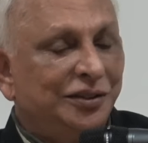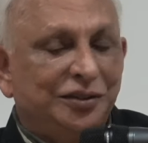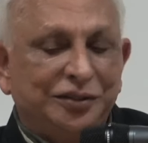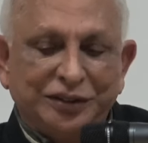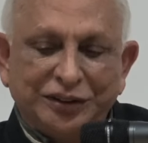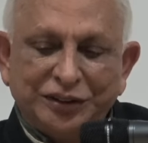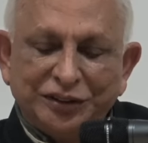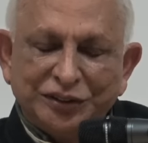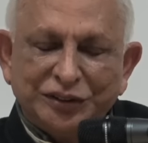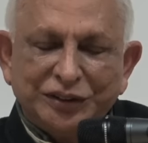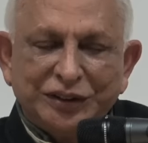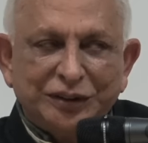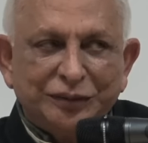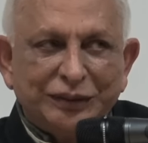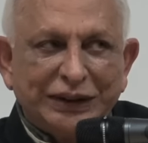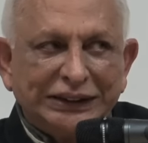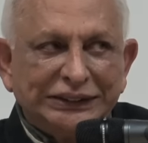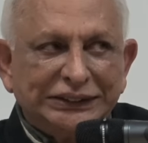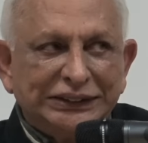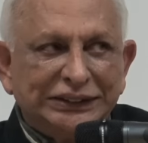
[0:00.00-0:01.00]
So you
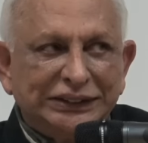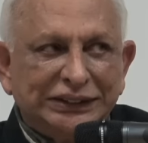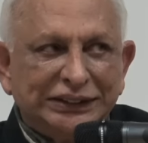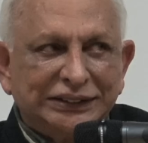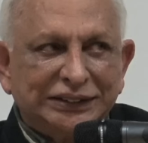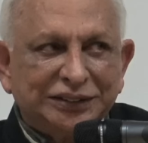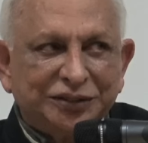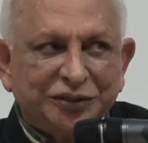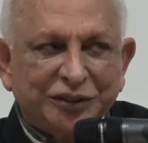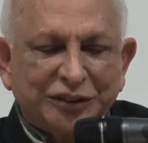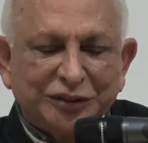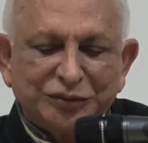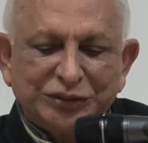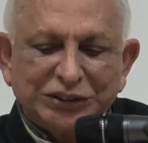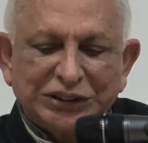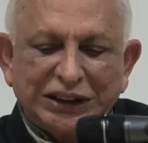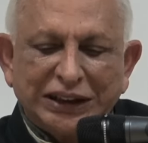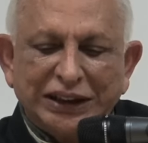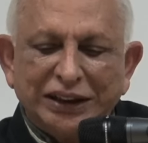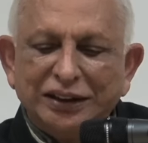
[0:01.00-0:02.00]
imagine this,
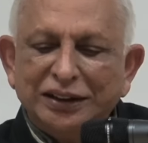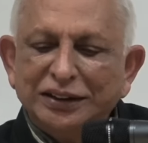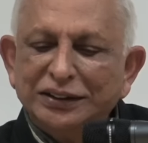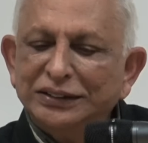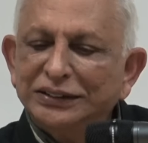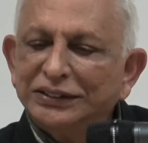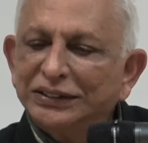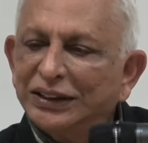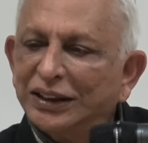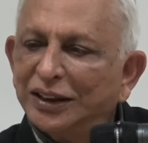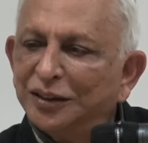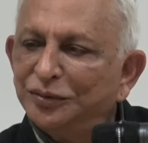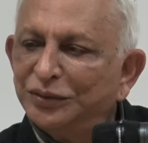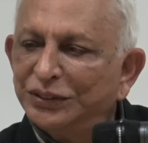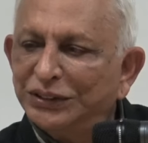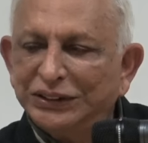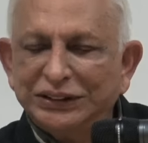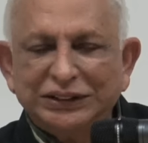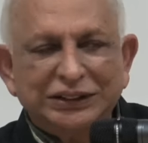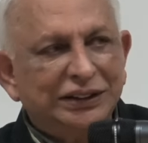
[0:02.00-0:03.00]
from silence
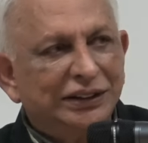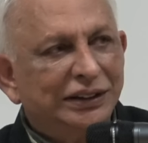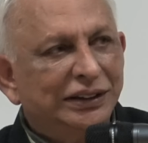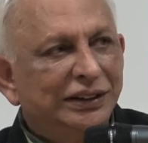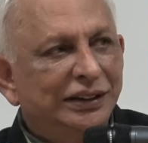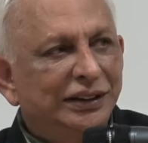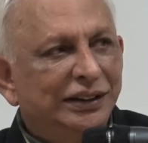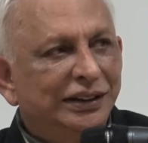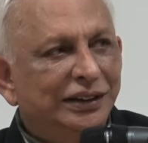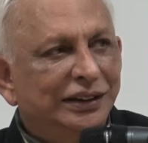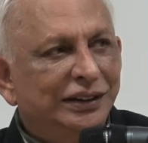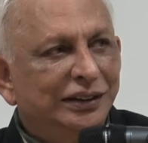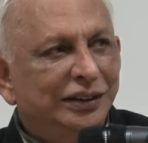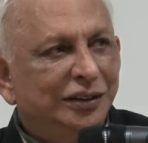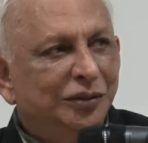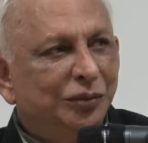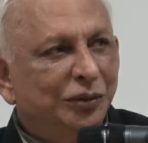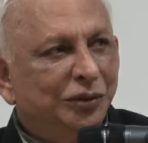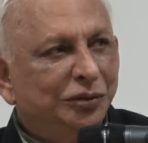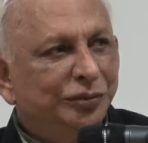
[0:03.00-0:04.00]
comes
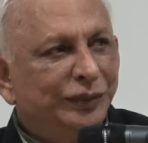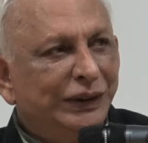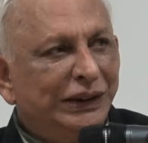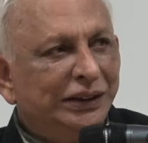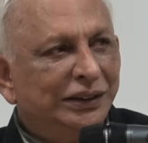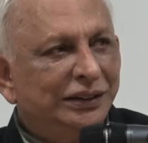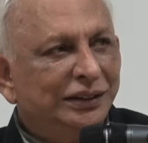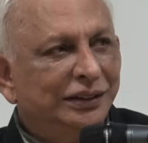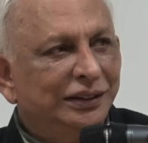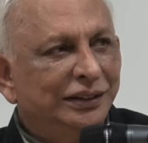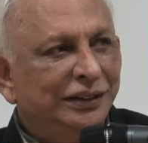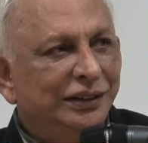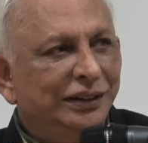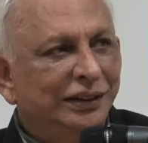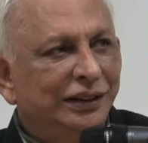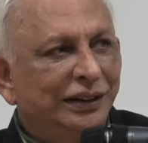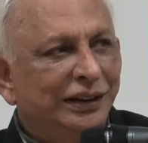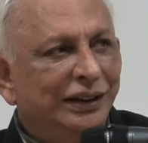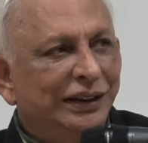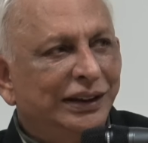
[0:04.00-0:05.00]
the movement,
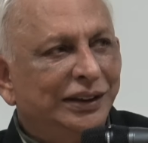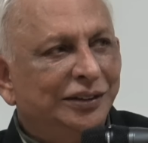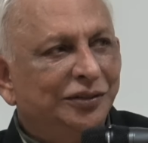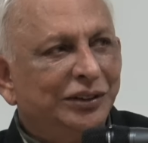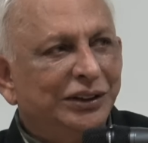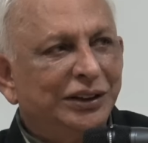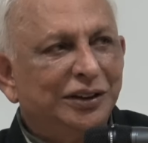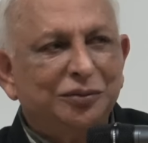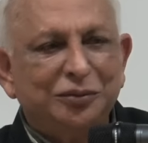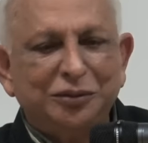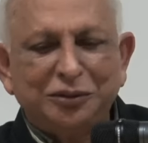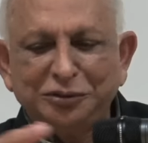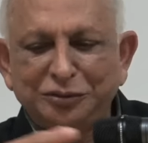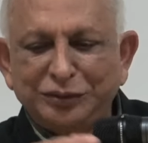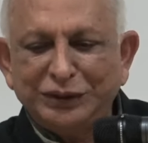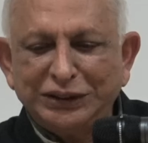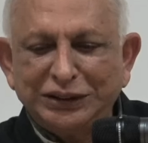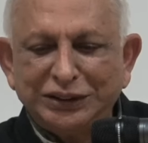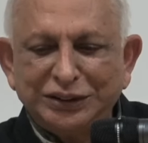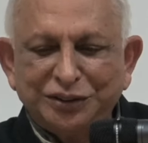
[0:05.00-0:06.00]
and when the
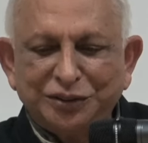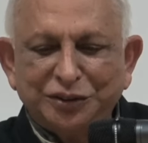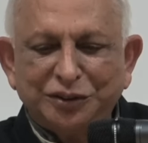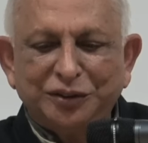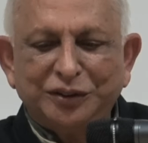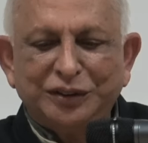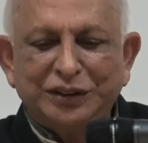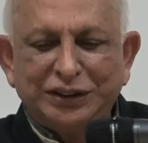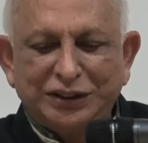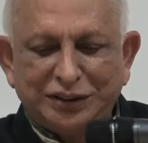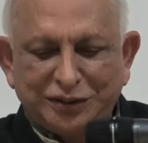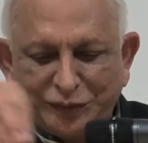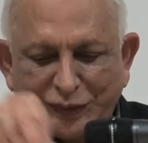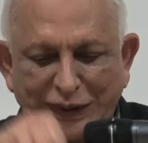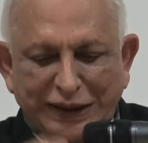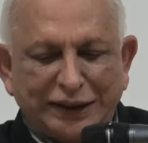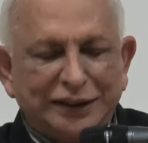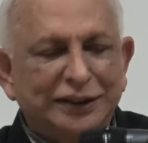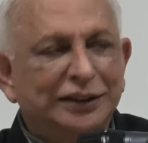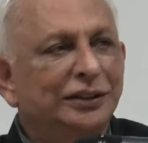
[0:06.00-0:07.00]
movement is over, it's
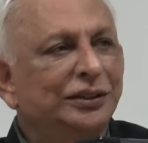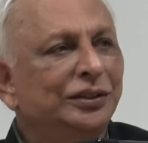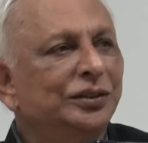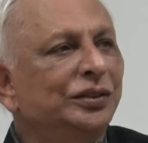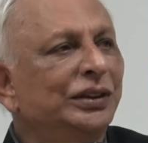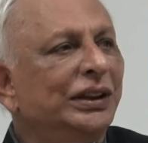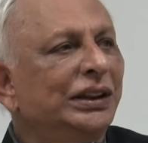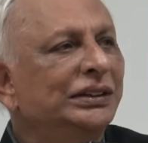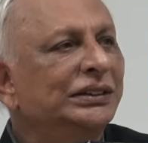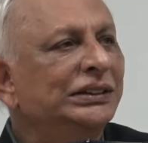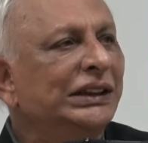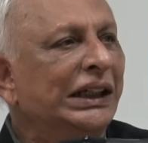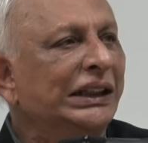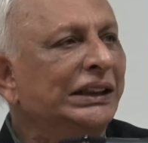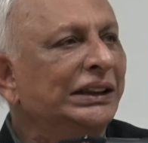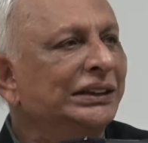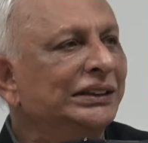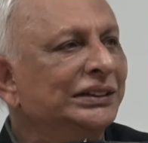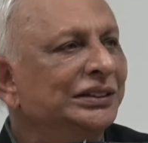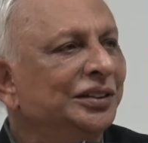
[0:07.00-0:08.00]
back into that
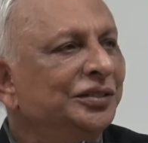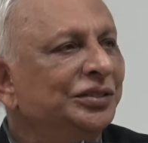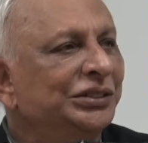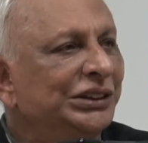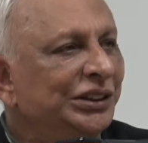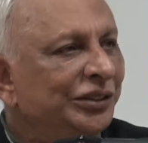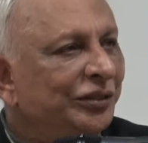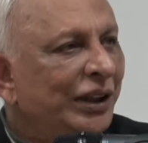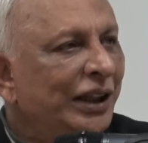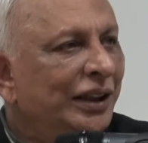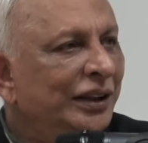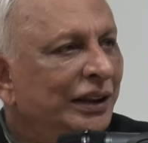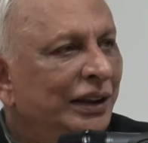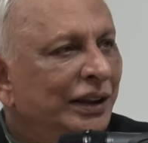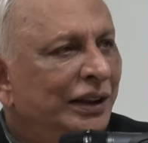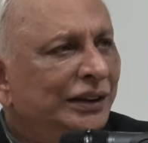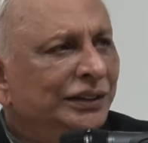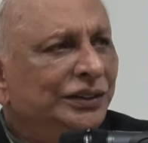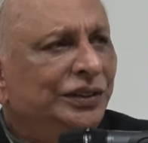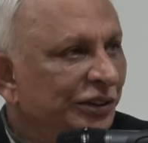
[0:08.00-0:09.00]
silence of Shiva.
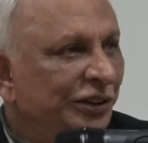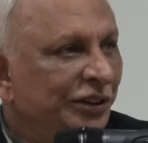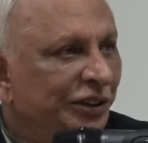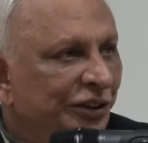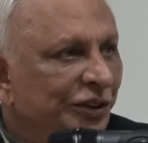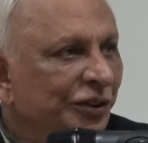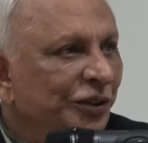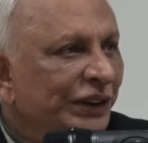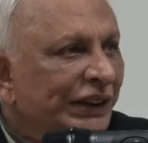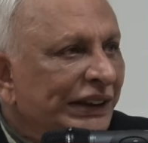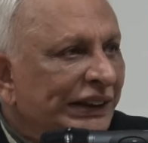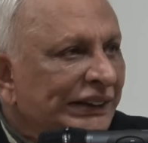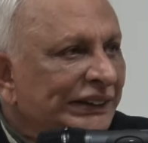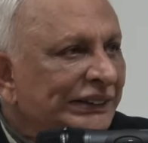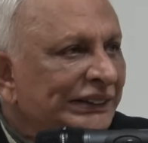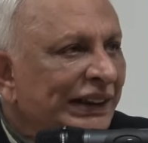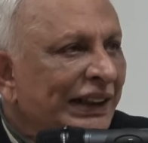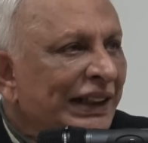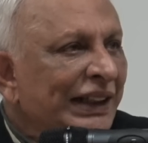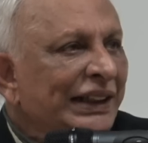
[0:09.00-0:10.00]
For the
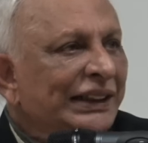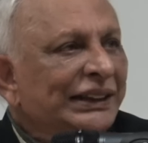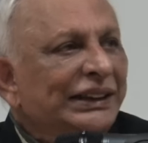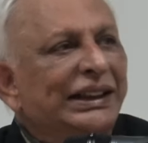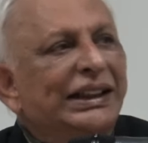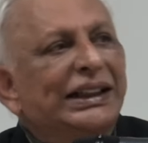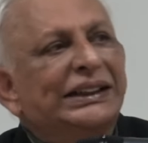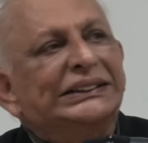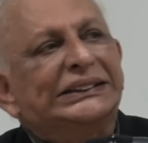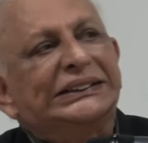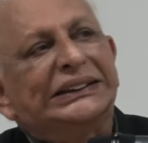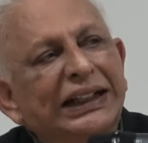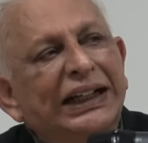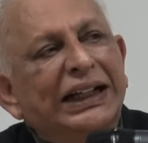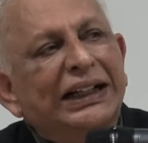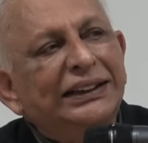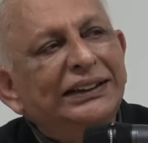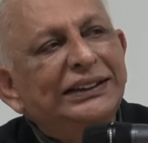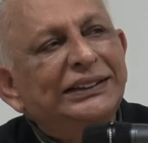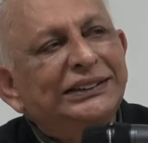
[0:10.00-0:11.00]
yogis, there are
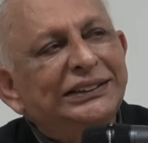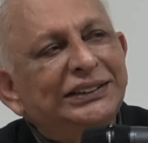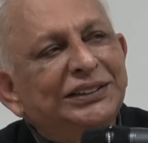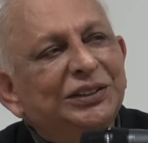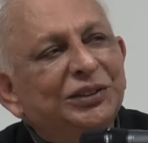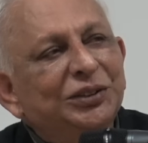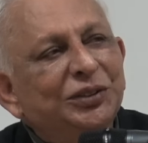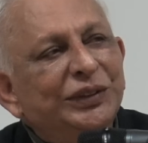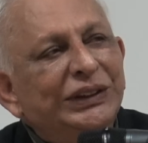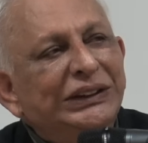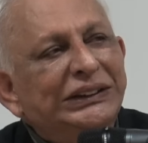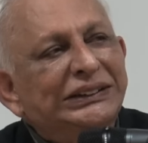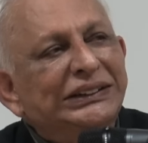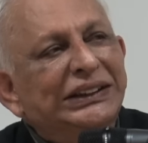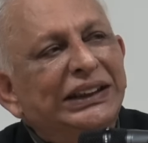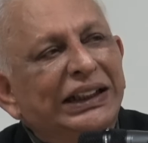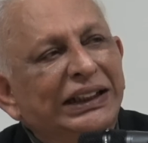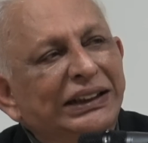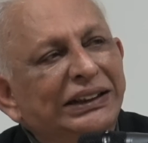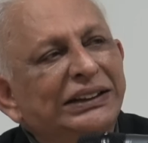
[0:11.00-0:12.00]
nadis through
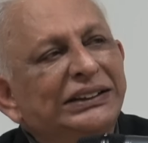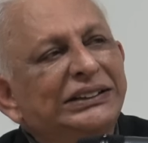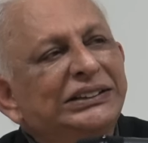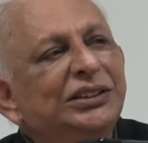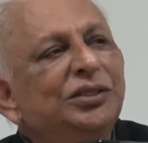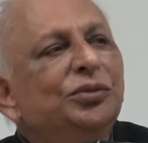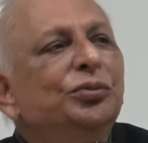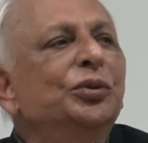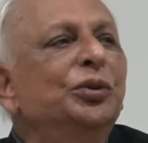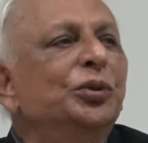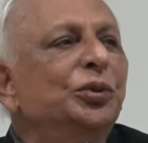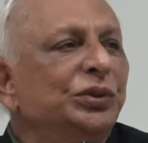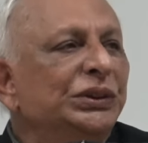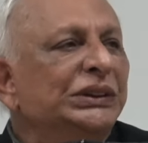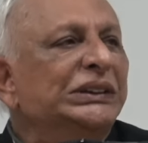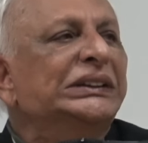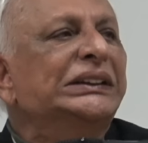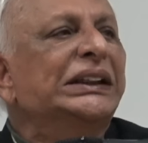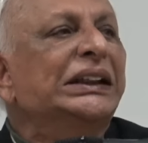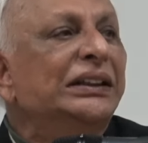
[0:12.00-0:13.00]
which the energy
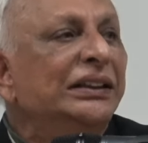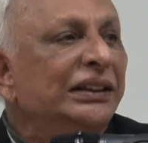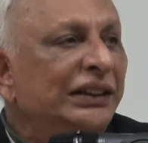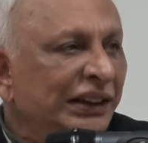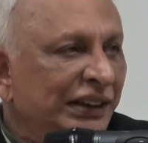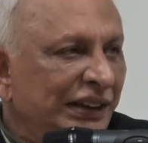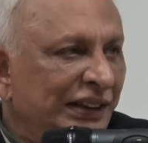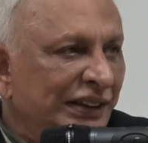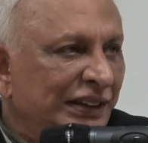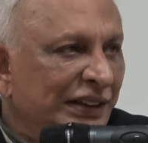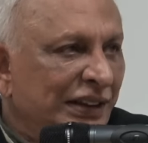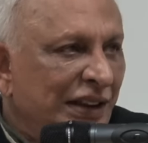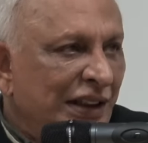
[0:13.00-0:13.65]
moves generally.